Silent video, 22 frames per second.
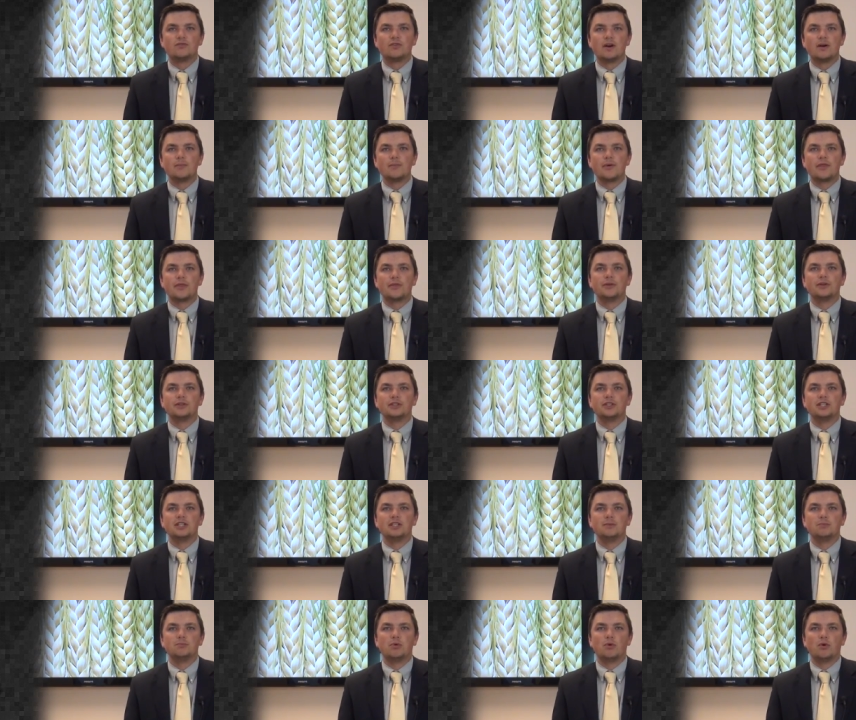from
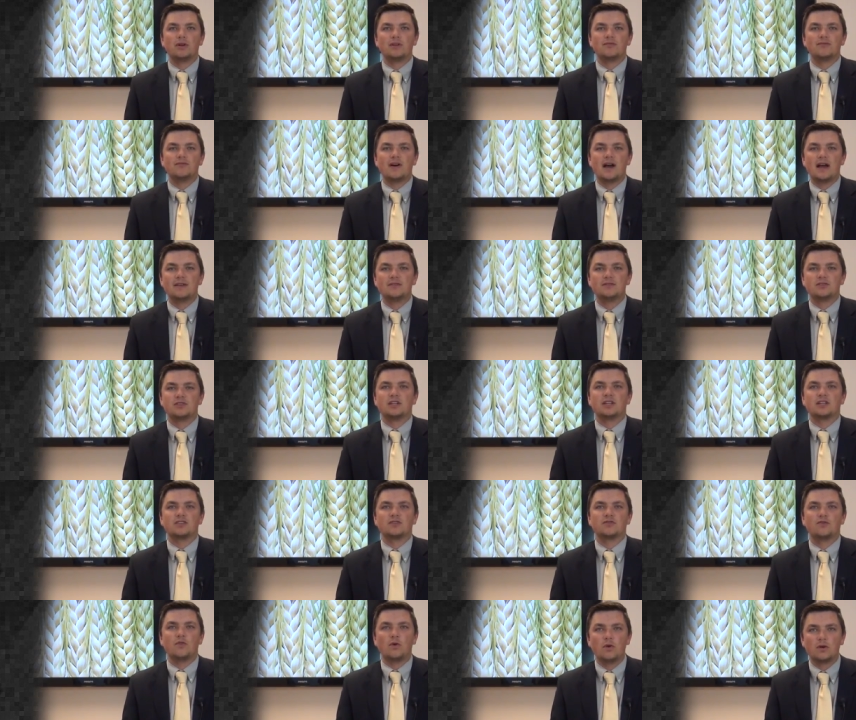
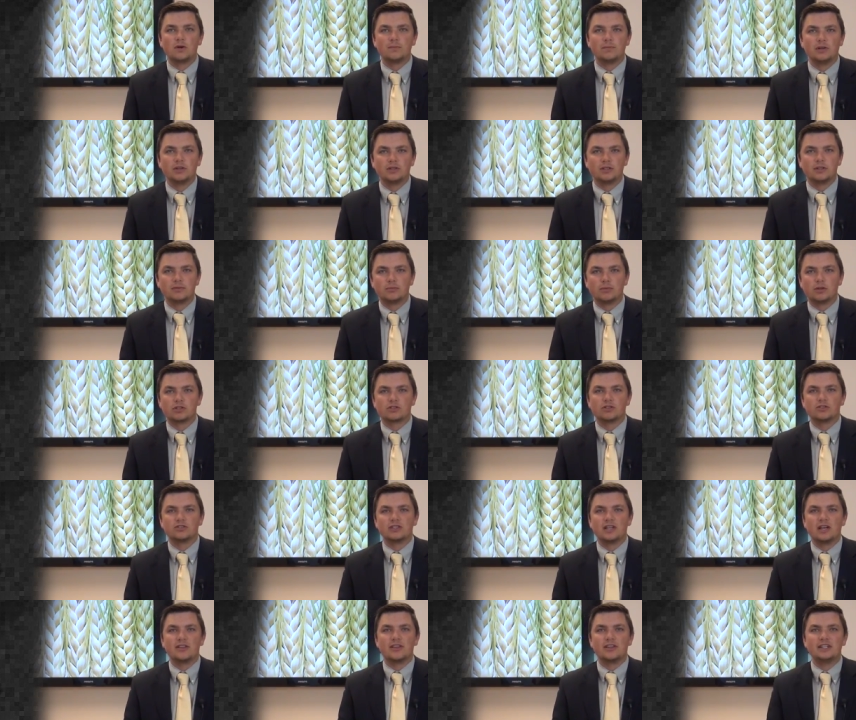13.564 billion
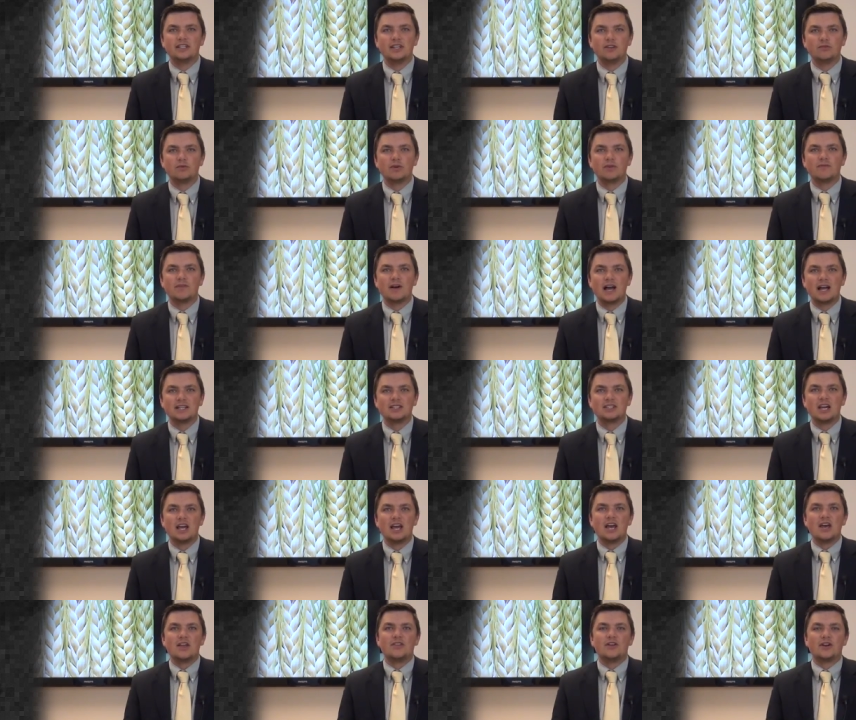bushels. Now they did revise
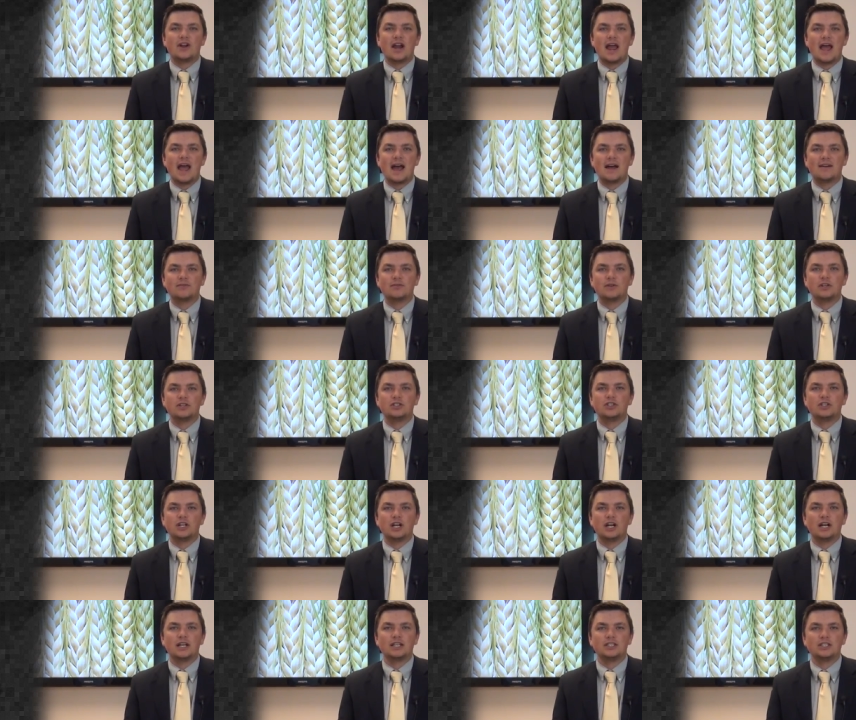their average
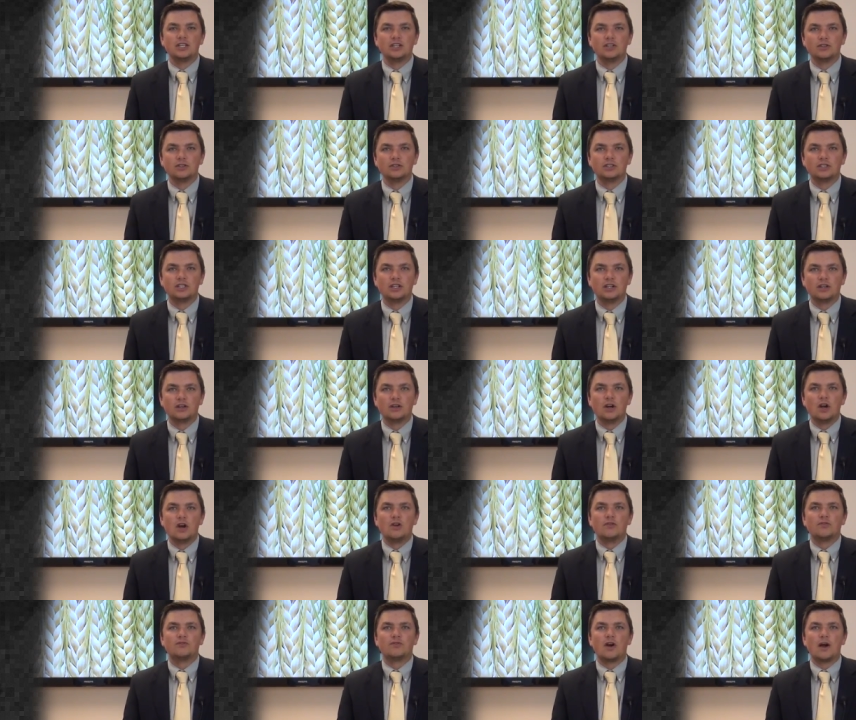uh, yield here
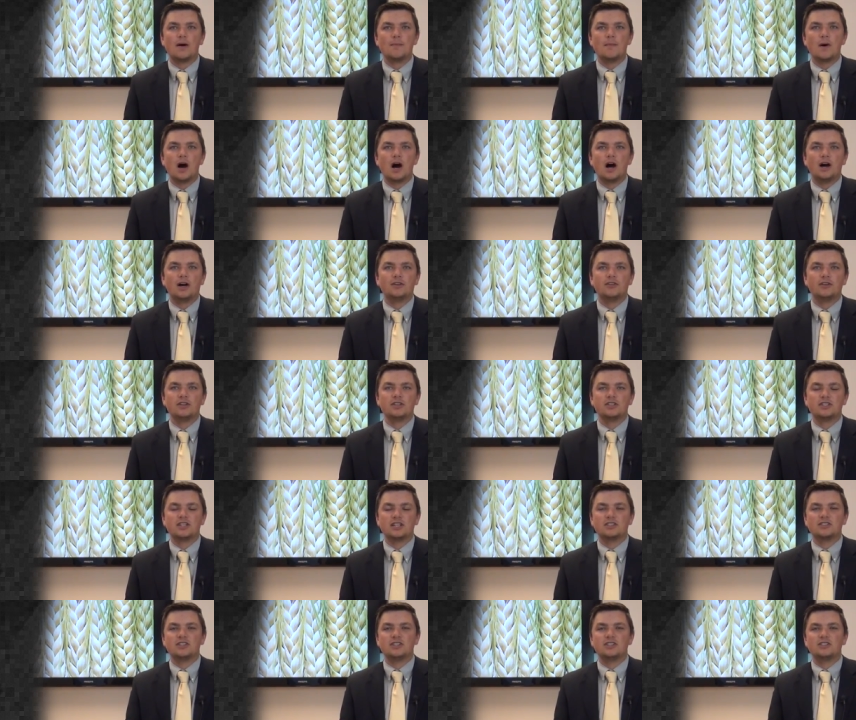from
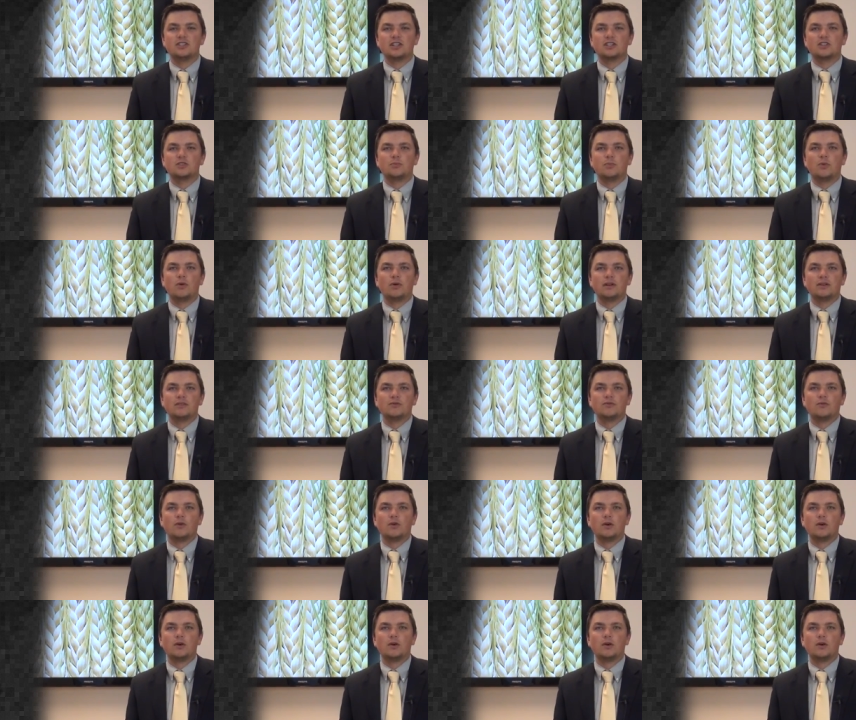166.4